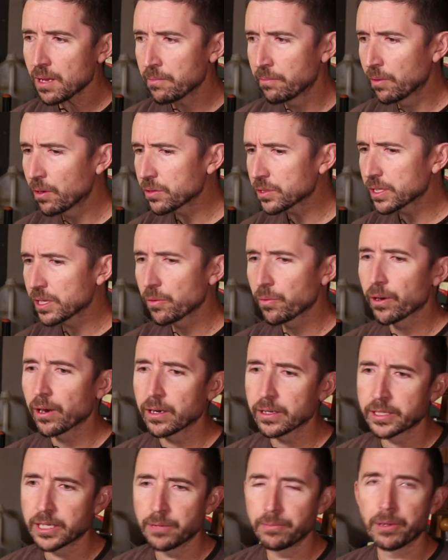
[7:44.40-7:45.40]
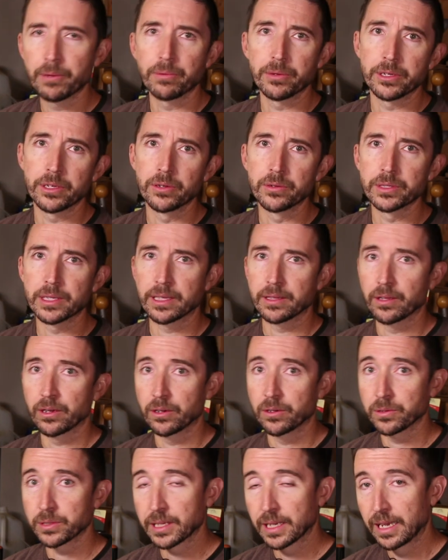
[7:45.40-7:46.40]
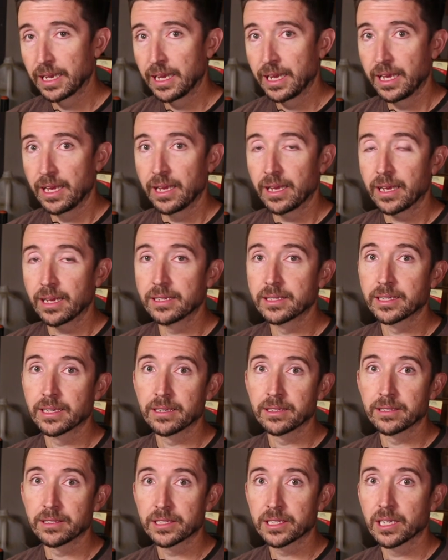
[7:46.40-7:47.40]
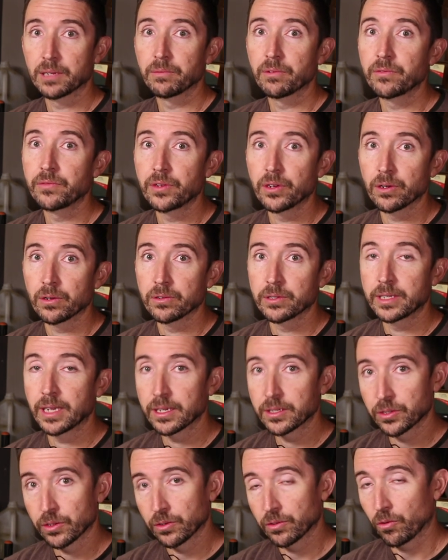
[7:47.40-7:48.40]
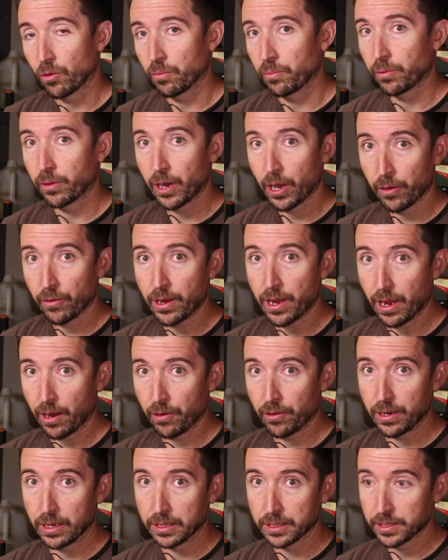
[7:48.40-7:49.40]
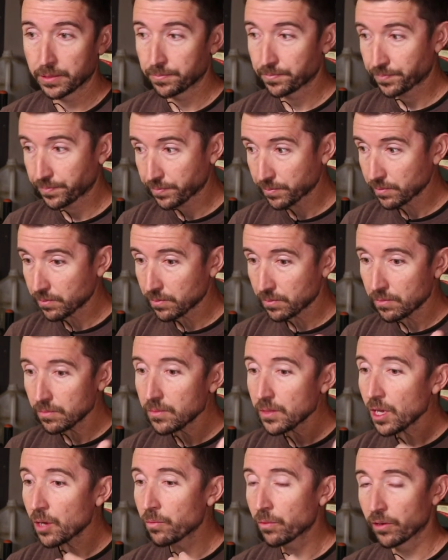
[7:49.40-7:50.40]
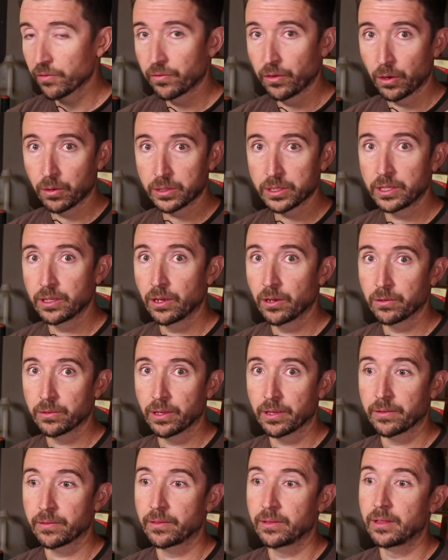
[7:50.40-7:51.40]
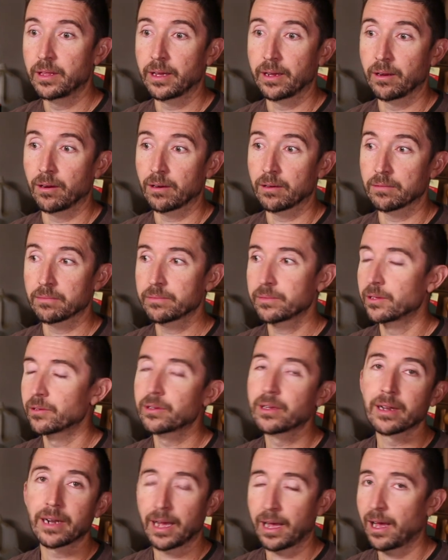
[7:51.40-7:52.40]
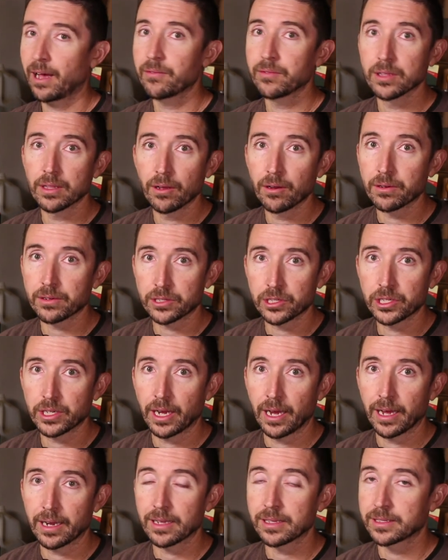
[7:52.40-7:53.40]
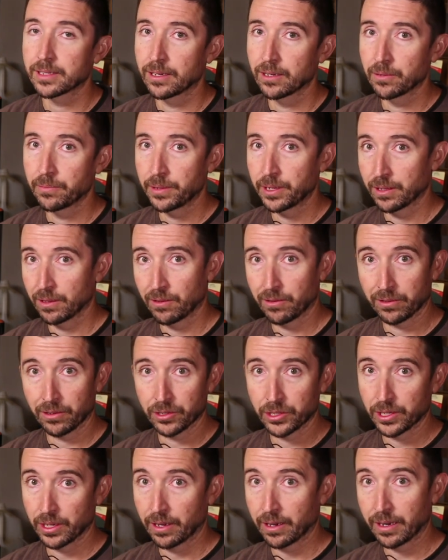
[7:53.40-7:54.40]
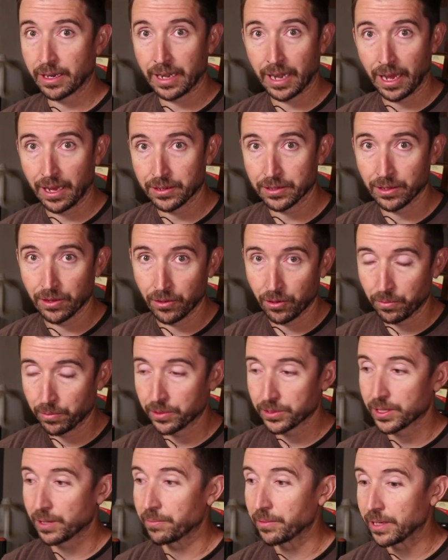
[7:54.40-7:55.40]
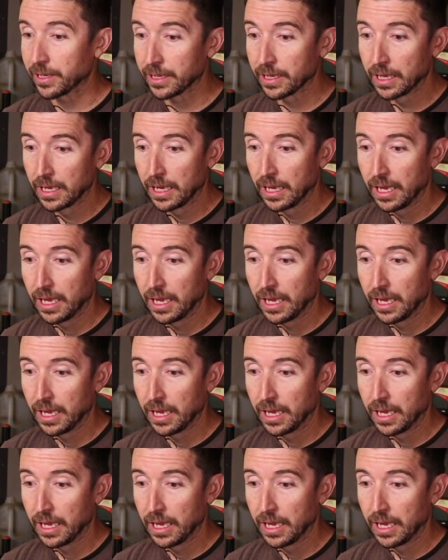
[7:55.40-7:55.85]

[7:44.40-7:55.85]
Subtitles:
Mostly where I see people using those is in some of your desert or prairie areas, where folks know that they're gonna have a long shot. It's gonna be a longer shot on an antelope or something.